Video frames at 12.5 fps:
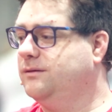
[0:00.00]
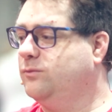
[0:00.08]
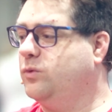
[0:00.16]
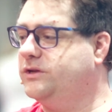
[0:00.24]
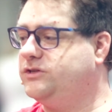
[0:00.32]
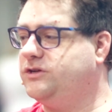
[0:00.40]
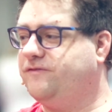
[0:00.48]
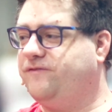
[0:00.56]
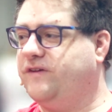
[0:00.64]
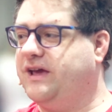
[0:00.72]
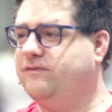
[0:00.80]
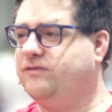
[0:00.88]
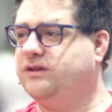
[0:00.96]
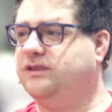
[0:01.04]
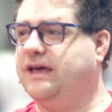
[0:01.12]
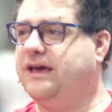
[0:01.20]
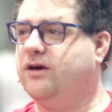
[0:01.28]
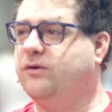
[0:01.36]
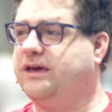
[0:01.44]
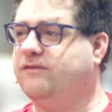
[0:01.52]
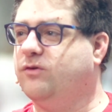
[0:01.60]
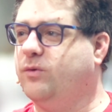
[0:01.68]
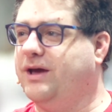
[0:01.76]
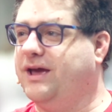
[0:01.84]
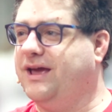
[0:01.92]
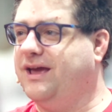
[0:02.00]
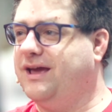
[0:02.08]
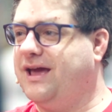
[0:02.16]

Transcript: What's your favorite Lego giveaway